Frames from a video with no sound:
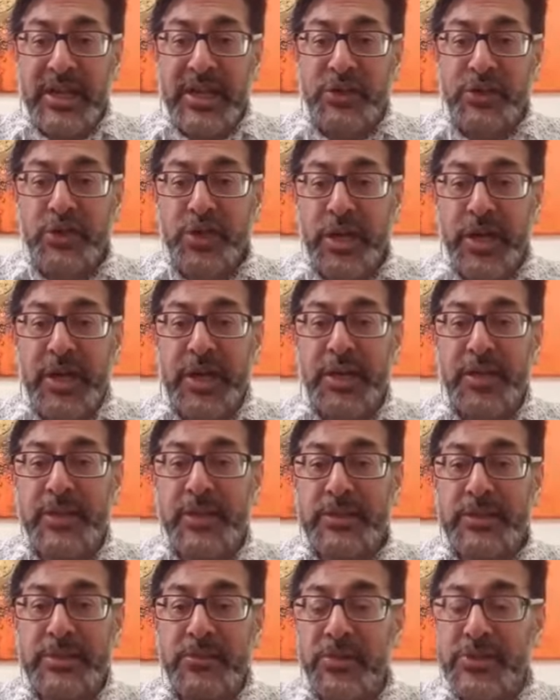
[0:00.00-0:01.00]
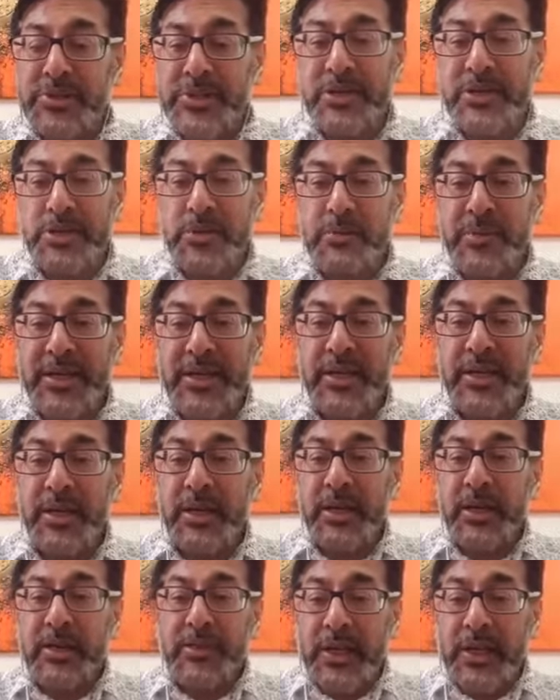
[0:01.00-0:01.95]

a share that someone sent to me.